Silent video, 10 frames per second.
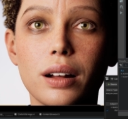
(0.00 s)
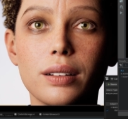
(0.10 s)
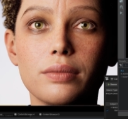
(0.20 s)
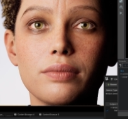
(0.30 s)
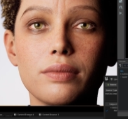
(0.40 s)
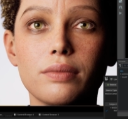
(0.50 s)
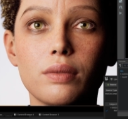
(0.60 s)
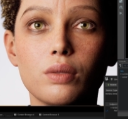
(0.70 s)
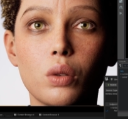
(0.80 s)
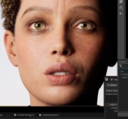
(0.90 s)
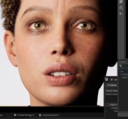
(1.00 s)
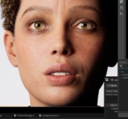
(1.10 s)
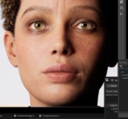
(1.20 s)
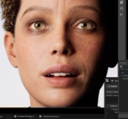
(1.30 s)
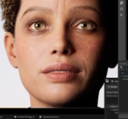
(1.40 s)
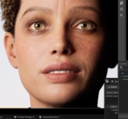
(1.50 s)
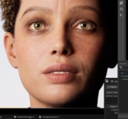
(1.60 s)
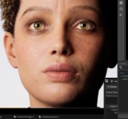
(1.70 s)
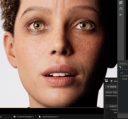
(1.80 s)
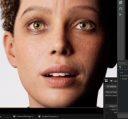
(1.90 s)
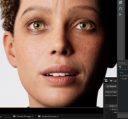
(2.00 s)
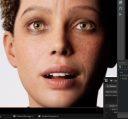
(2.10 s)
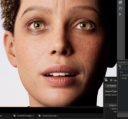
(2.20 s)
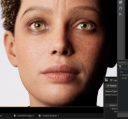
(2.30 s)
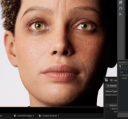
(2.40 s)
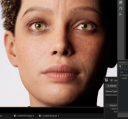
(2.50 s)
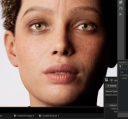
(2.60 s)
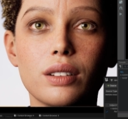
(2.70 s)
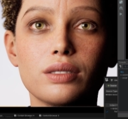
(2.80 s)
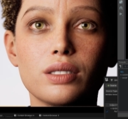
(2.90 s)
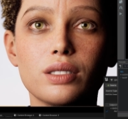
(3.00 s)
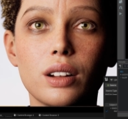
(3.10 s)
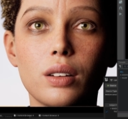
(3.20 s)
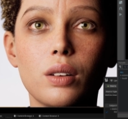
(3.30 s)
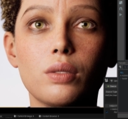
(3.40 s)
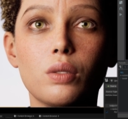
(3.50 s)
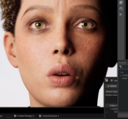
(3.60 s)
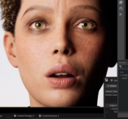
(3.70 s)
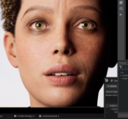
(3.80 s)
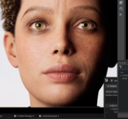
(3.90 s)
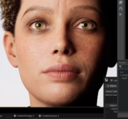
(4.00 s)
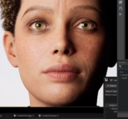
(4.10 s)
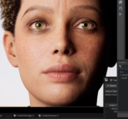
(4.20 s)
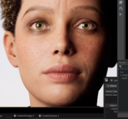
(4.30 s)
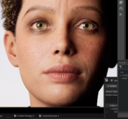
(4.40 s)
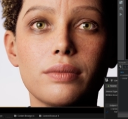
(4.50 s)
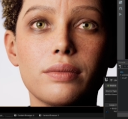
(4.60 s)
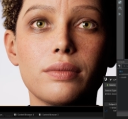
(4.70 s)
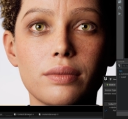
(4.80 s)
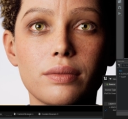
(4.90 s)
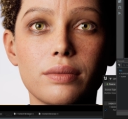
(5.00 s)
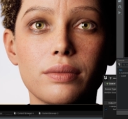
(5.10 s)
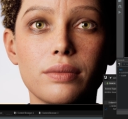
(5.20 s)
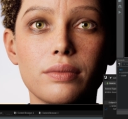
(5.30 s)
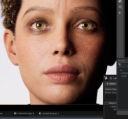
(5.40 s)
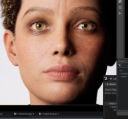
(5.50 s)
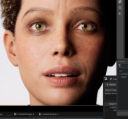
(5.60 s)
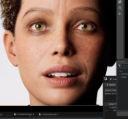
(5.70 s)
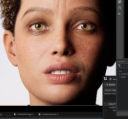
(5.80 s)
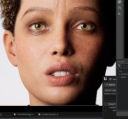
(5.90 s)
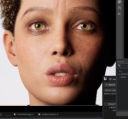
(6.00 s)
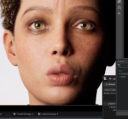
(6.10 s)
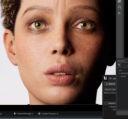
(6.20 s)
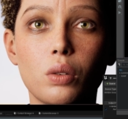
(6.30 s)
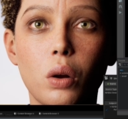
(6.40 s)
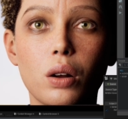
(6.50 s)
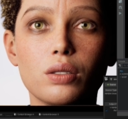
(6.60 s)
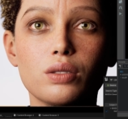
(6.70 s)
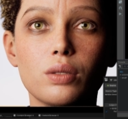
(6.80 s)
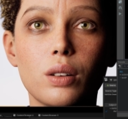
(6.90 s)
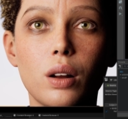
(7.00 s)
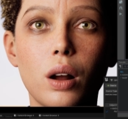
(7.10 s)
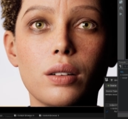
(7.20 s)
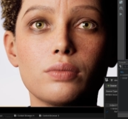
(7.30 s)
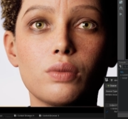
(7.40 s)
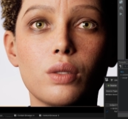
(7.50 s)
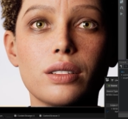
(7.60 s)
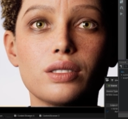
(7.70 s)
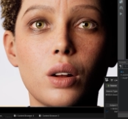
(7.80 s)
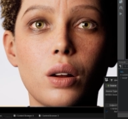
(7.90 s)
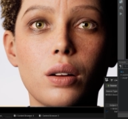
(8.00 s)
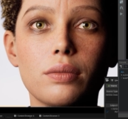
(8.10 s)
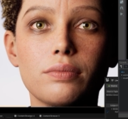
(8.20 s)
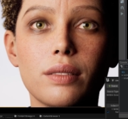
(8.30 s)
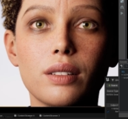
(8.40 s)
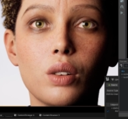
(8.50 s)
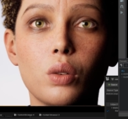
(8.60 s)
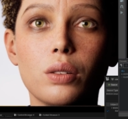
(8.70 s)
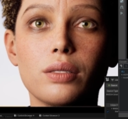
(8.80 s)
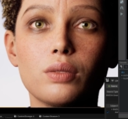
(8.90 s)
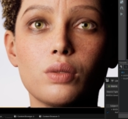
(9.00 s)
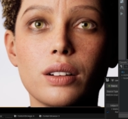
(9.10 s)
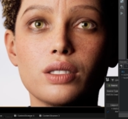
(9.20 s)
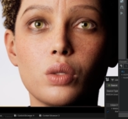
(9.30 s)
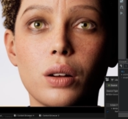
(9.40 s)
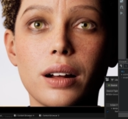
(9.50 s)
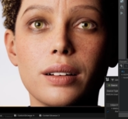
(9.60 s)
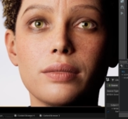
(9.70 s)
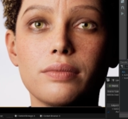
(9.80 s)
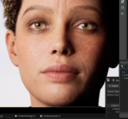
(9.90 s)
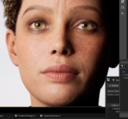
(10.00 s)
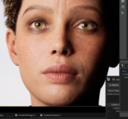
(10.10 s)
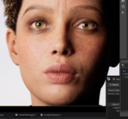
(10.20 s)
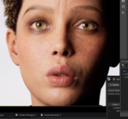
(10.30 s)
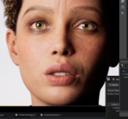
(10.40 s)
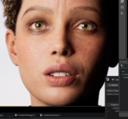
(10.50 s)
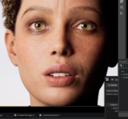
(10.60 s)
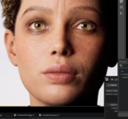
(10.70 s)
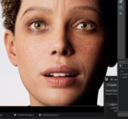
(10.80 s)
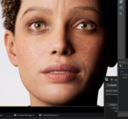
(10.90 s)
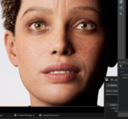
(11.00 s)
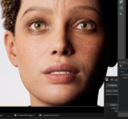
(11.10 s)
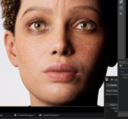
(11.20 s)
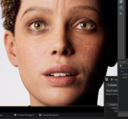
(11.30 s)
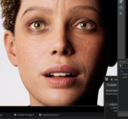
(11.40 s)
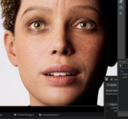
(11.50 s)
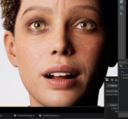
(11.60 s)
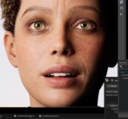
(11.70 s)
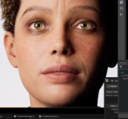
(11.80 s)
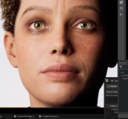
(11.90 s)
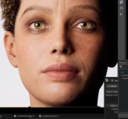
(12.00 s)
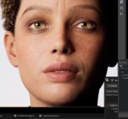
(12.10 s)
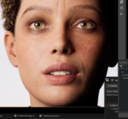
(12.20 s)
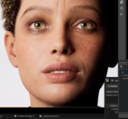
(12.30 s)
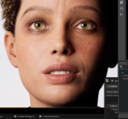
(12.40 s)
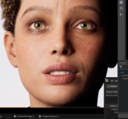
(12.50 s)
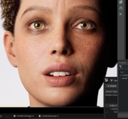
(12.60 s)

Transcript: So first, if you click on stream live link, and I'm going to let this play in real time. So gaze is enabled, right? So before, like if you didn't have gaze on, the character would look